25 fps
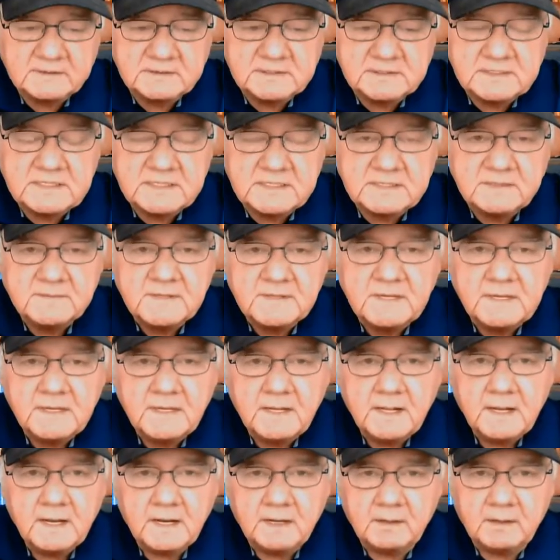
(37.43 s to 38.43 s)
Lee,
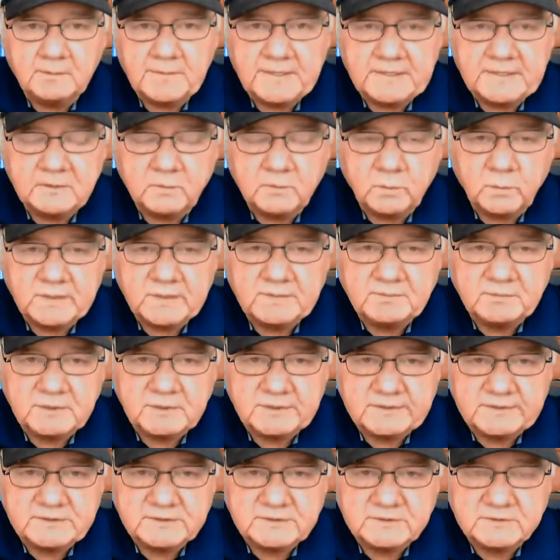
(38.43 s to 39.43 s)
I'll make a win
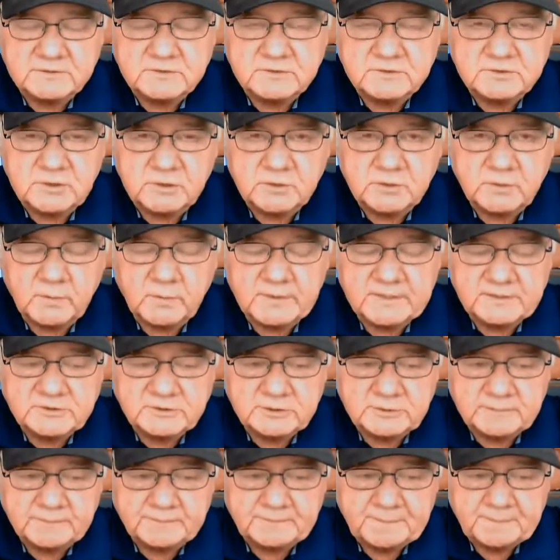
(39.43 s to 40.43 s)
place and show wager.